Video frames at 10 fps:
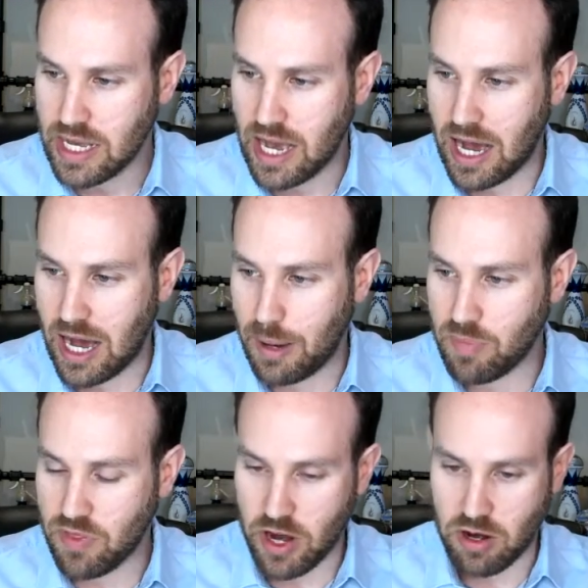Um,
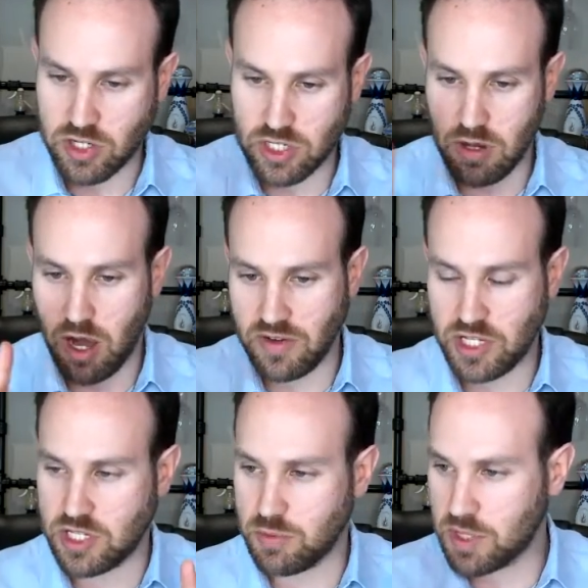there's obviously
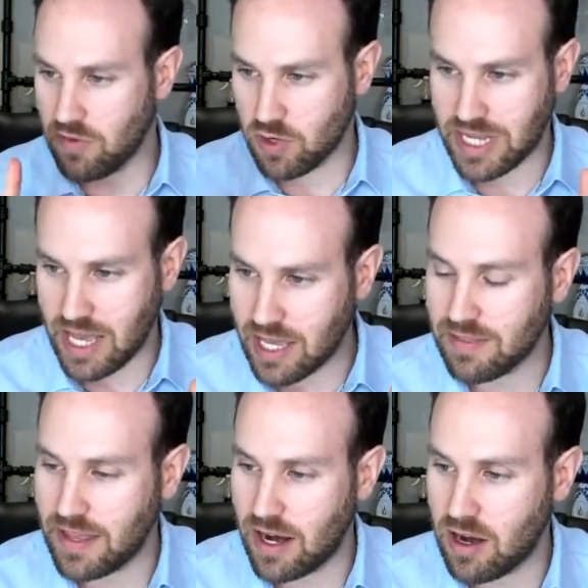some give or take
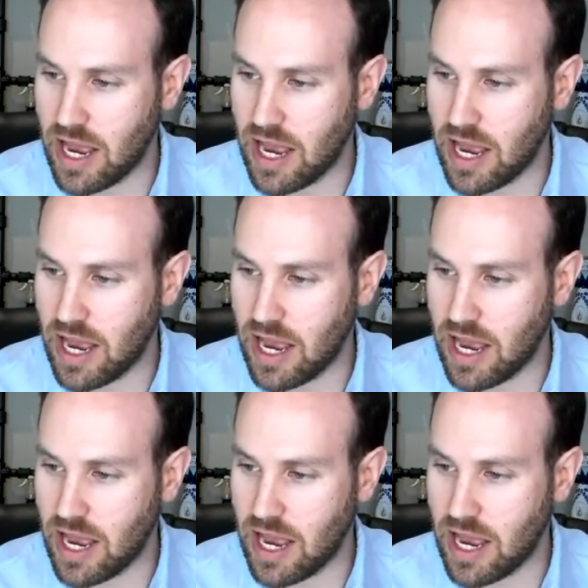in there,